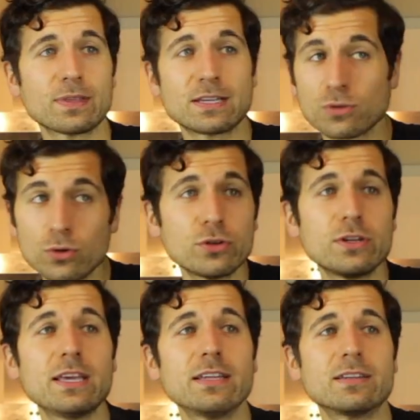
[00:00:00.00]
is all you
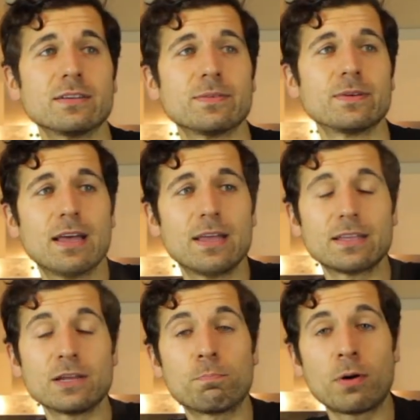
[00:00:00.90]
need.
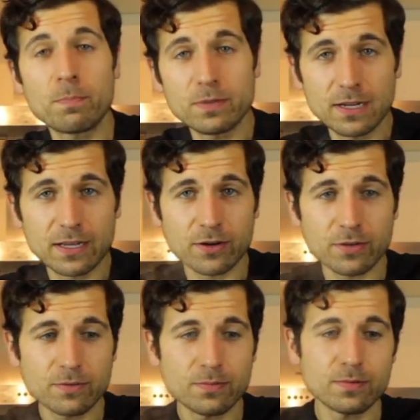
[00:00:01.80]
Then you pop the lid
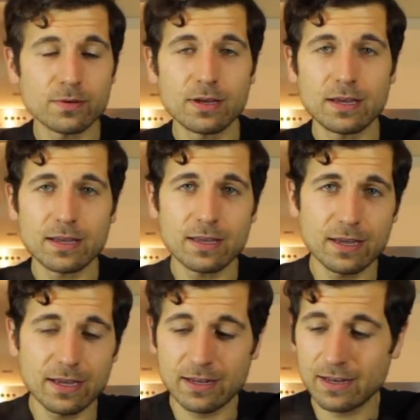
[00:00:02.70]
on,
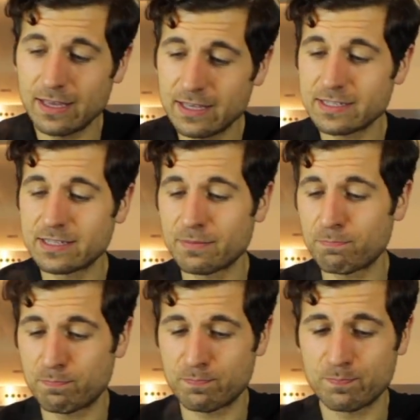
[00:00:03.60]
and here's
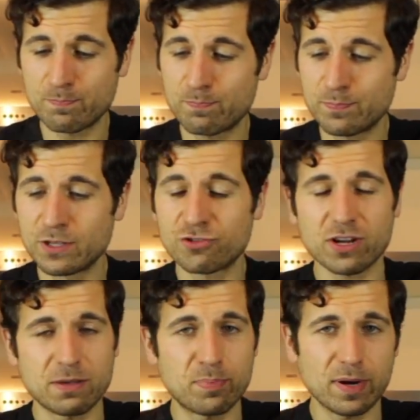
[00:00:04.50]
the
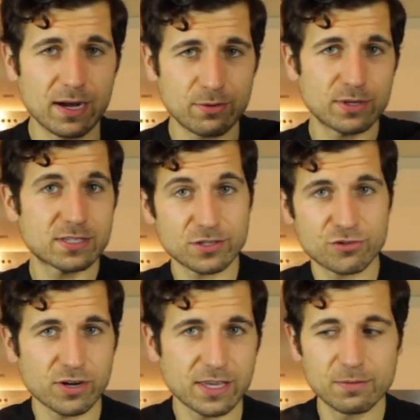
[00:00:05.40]
tricky part. Well, it's not
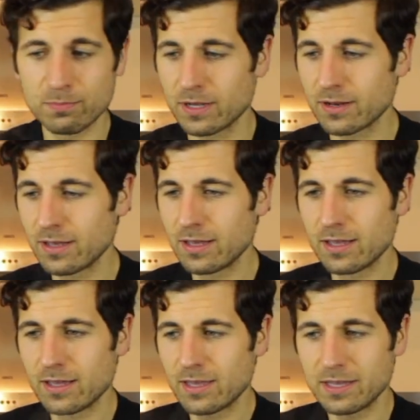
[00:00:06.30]
tricky, but
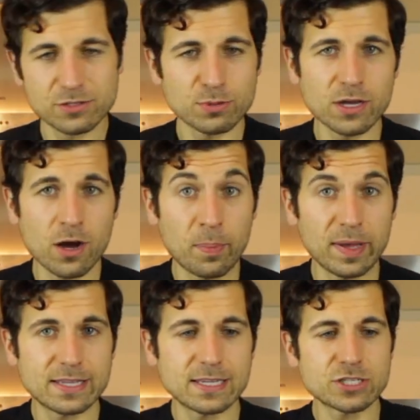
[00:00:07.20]
here's where you got to
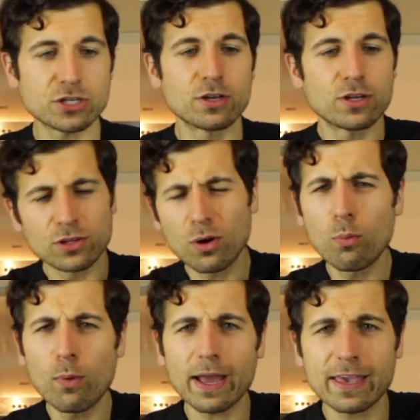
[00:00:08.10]
pay attention.
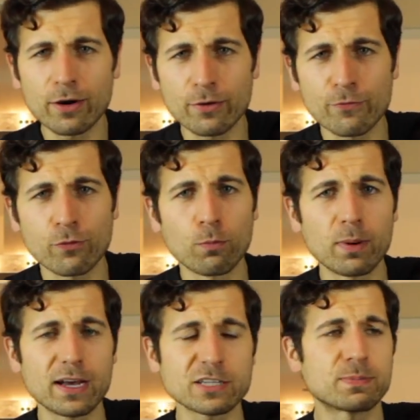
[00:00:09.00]
Don't whack it on full
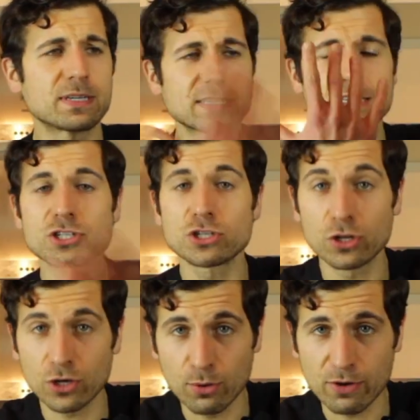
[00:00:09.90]
blast because then it's just
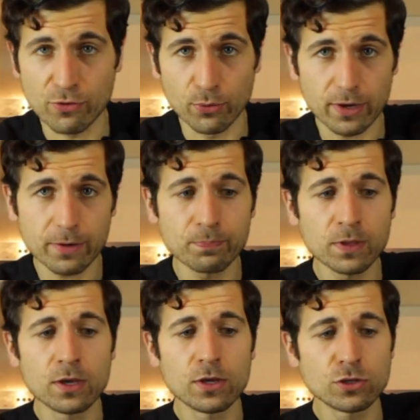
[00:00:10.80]
going to go everywhere.
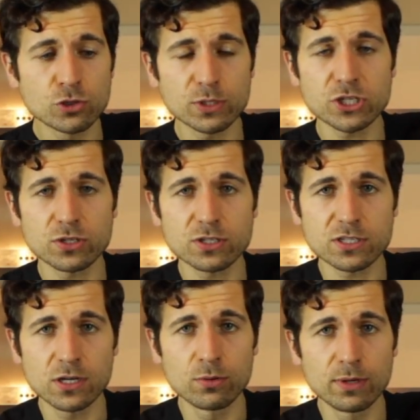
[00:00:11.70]
You switch on
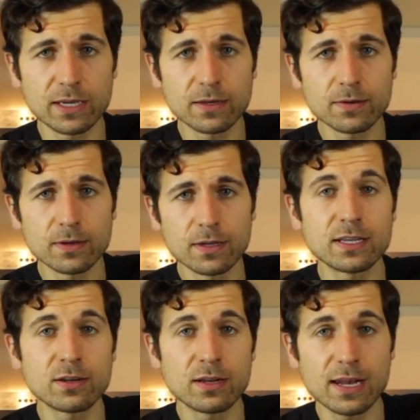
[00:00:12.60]
slowly,
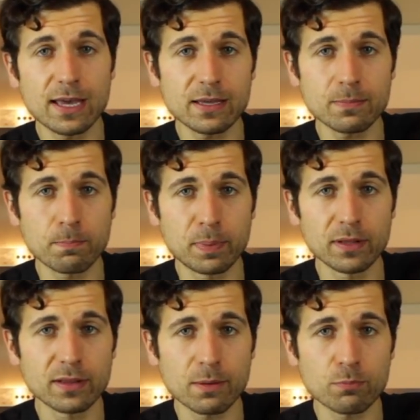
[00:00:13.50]
then you let it
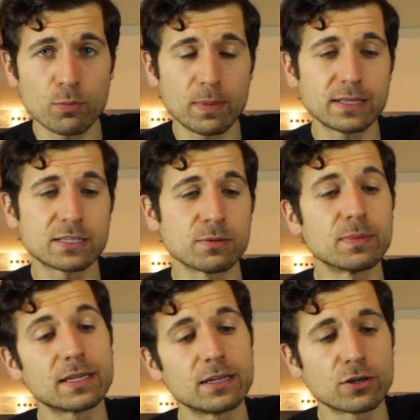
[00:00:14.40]
build up
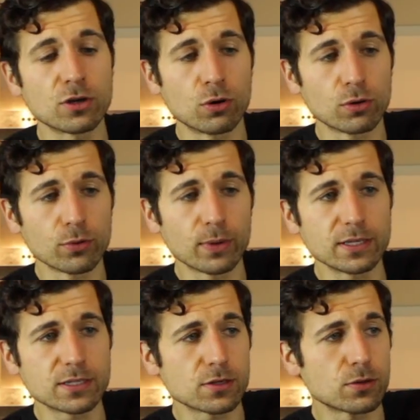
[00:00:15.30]
momentum, and then you can go all the
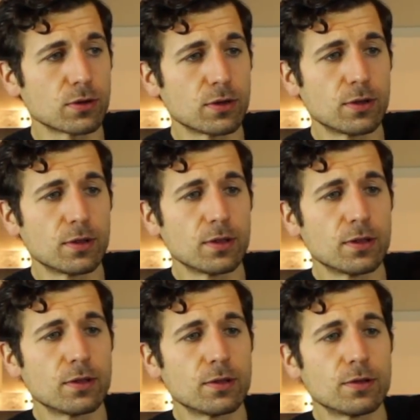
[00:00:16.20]
way. So
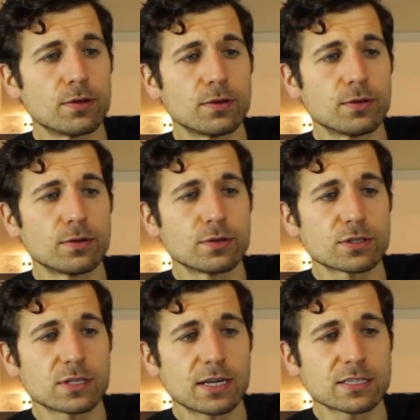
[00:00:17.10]

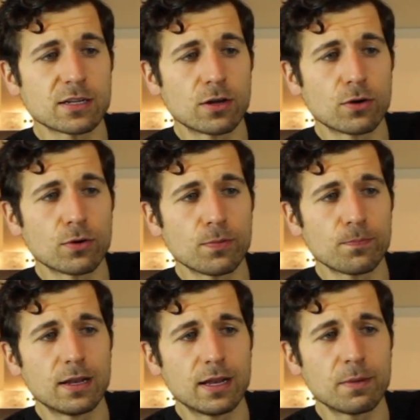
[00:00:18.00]
start
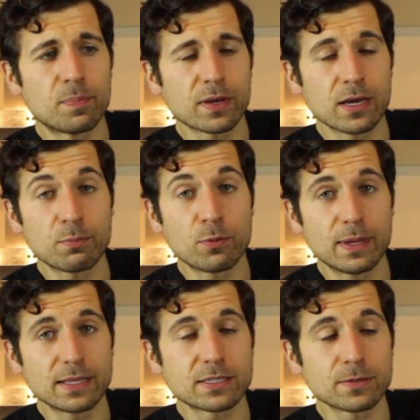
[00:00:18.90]
slow, let it pick up
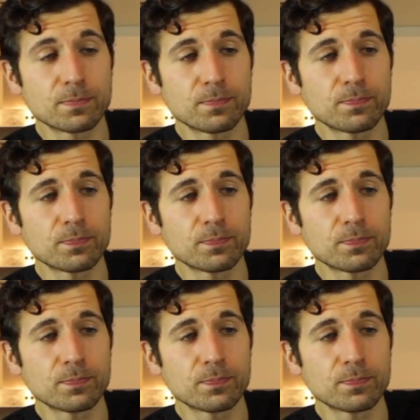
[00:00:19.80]
momentum,